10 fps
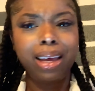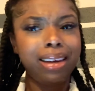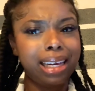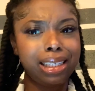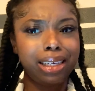
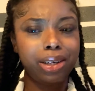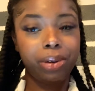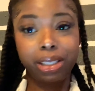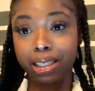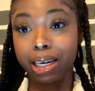That's a good
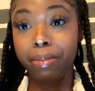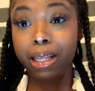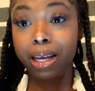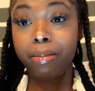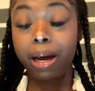question. I'm gonna
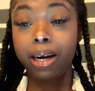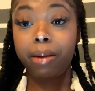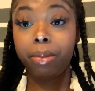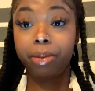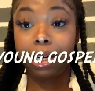think about it I'm
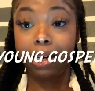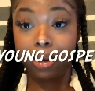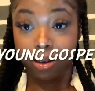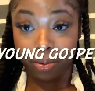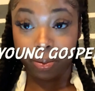gonna put it
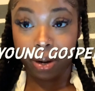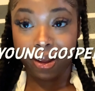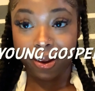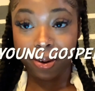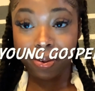down right here.